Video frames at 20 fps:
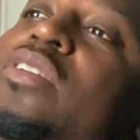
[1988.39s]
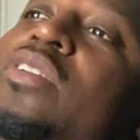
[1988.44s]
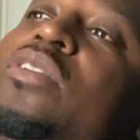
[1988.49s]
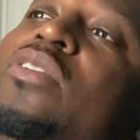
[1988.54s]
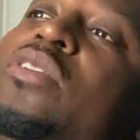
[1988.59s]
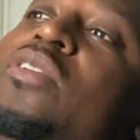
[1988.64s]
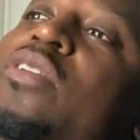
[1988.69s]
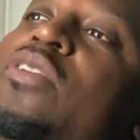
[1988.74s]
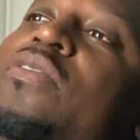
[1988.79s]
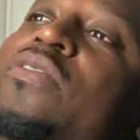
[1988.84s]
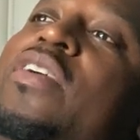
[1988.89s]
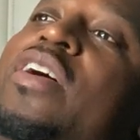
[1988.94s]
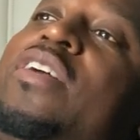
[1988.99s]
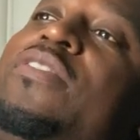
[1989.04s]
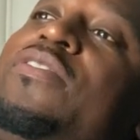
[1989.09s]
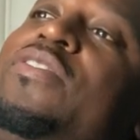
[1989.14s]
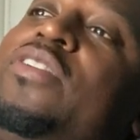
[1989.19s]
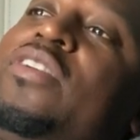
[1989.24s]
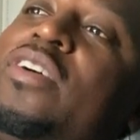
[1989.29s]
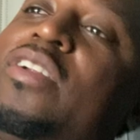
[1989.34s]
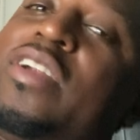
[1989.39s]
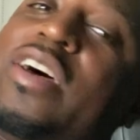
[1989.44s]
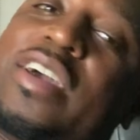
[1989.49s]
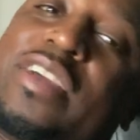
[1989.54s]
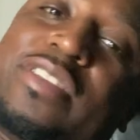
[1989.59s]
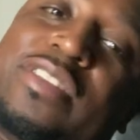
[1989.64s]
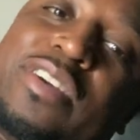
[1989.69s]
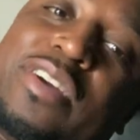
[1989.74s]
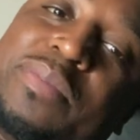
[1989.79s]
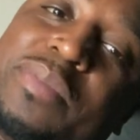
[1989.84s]
if I feel
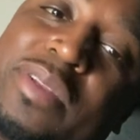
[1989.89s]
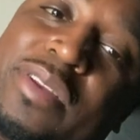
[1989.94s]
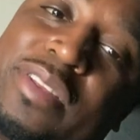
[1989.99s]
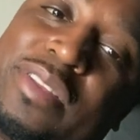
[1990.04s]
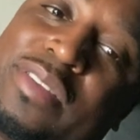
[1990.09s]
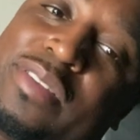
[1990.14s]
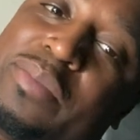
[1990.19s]
like something is